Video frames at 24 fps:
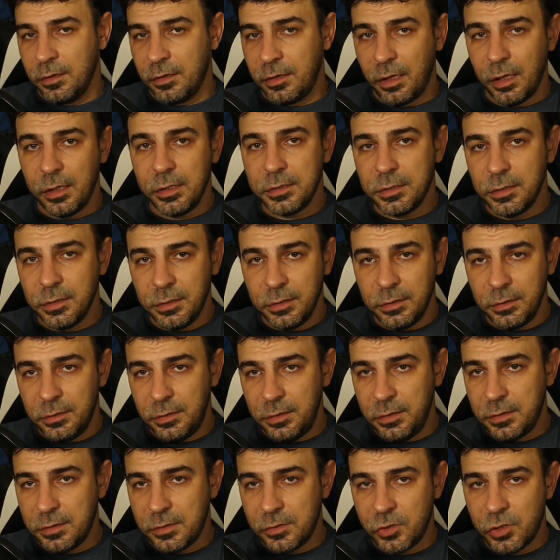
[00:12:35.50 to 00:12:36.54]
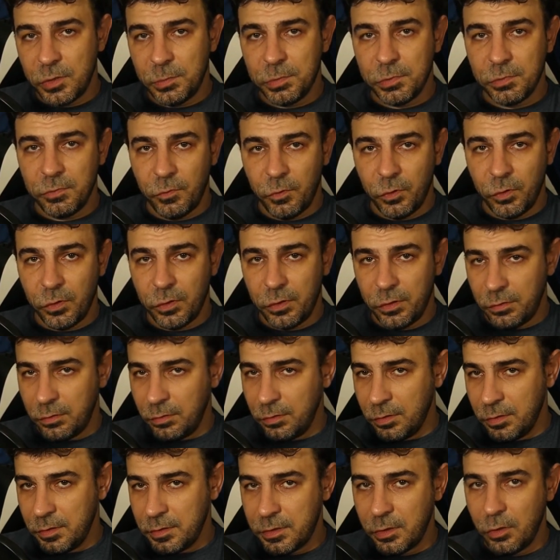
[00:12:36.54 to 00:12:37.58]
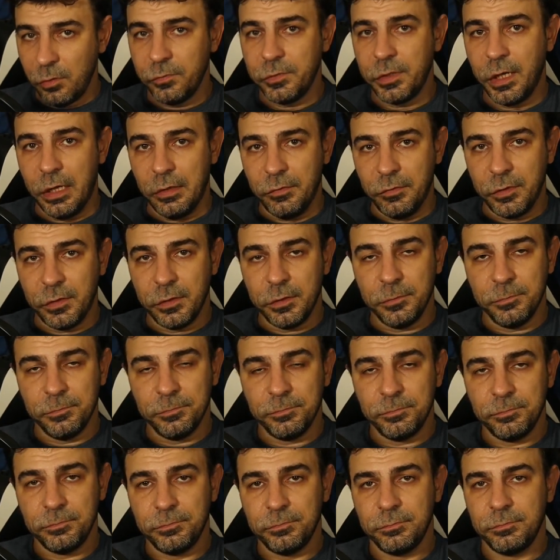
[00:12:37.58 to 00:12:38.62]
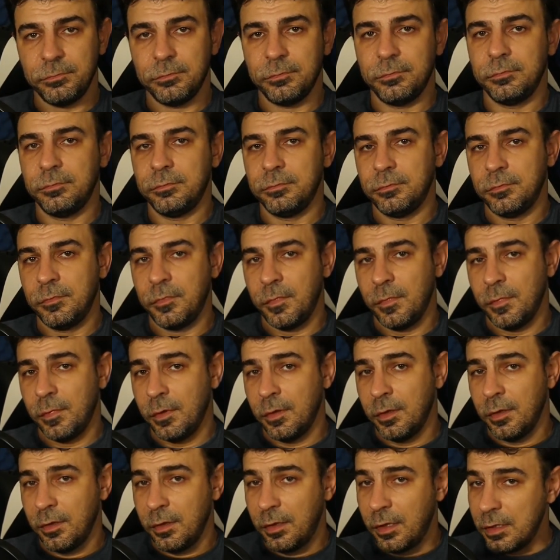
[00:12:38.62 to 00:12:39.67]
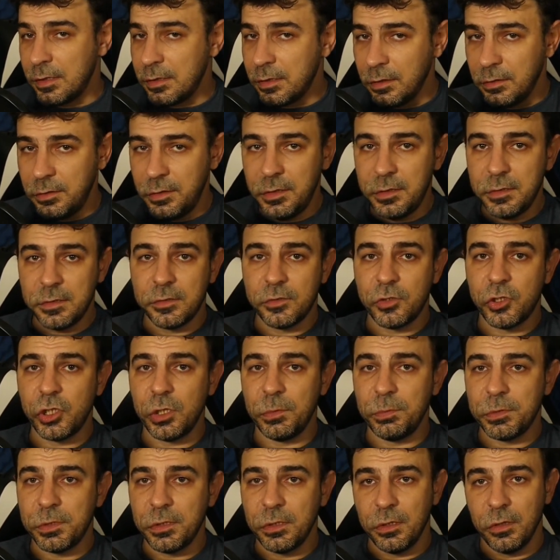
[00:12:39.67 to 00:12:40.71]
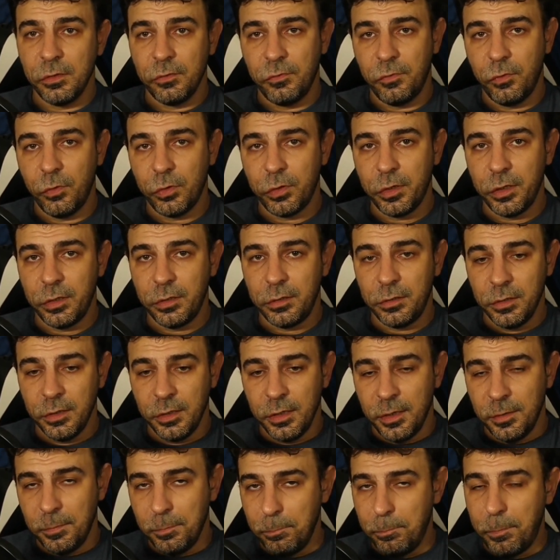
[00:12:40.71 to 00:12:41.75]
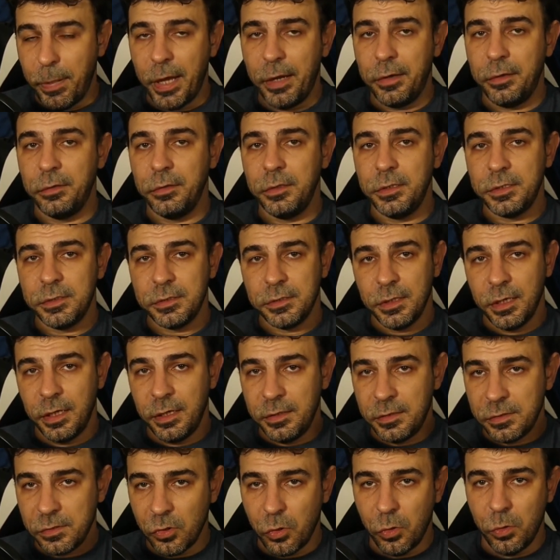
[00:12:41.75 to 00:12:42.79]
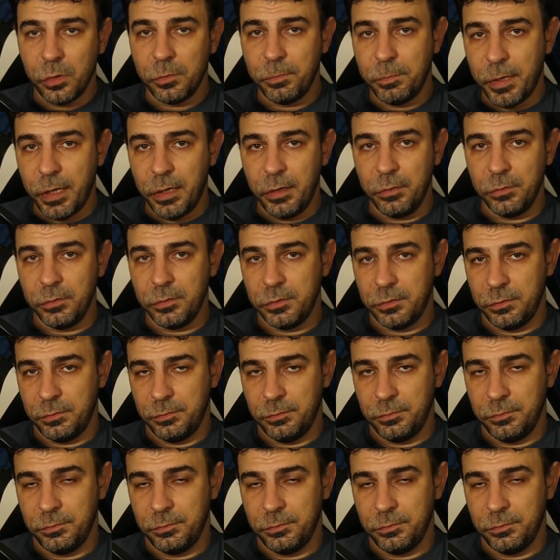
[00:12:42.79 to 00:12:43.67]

Tesla needs chips for self-driving. Tesla needs chips for their batteries and solar panels.